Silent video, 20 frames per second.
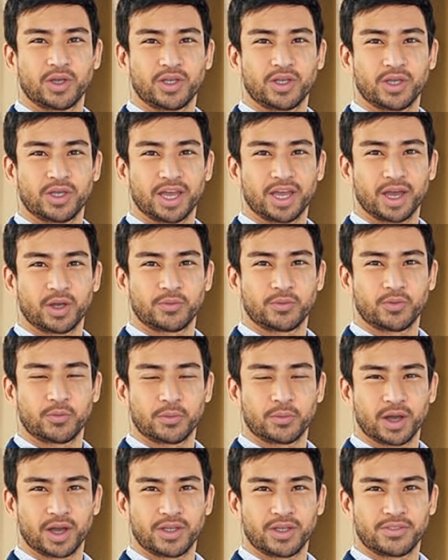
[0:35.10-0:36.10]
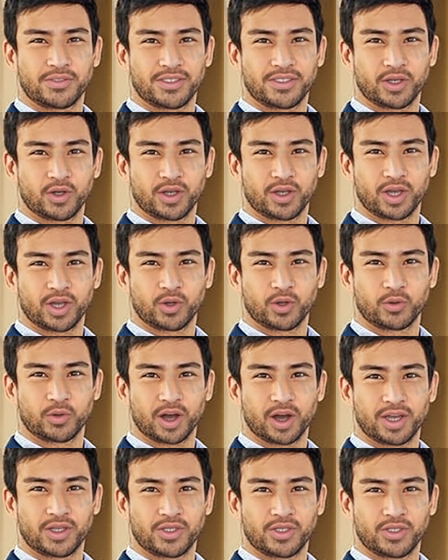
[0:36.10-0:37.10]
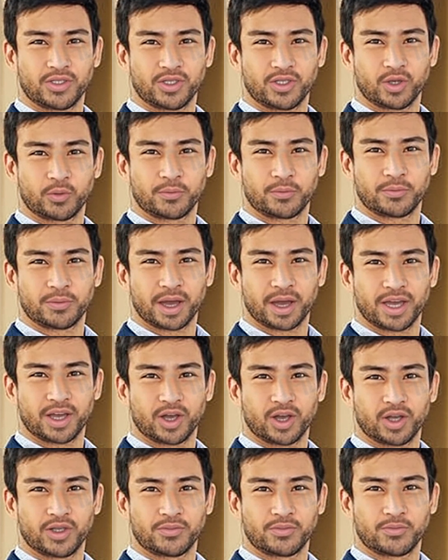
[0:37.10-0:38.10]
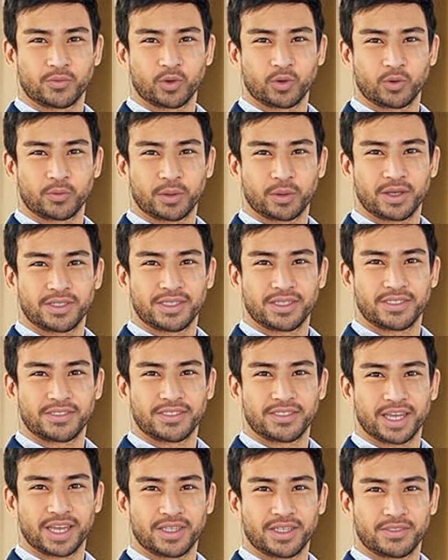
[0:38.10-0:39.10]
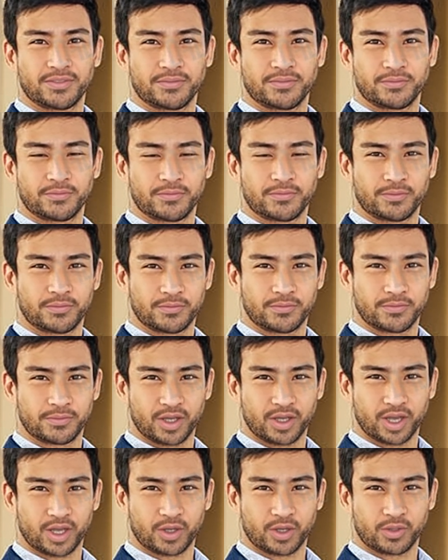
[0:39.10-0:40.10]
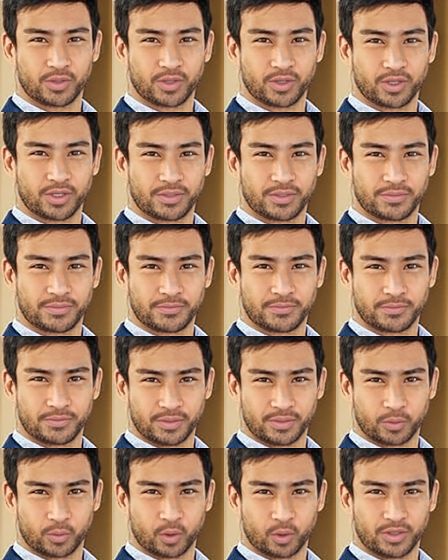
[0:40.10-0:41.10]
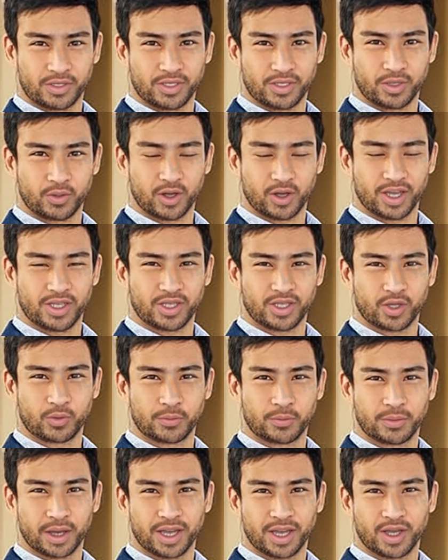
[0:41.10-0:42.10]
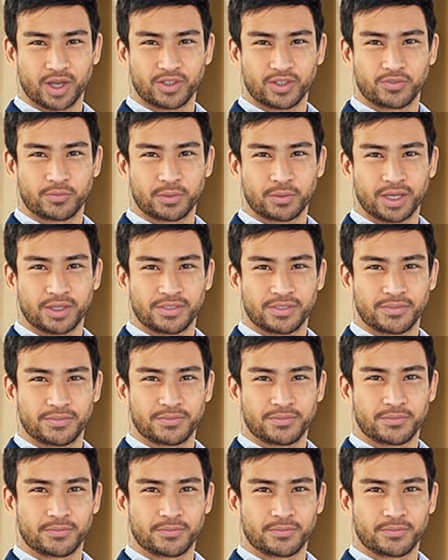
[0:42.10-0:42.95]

Look out for pods that are in a crash, loop, backoff, or pending state. User: What does crash, loop, backoff mean?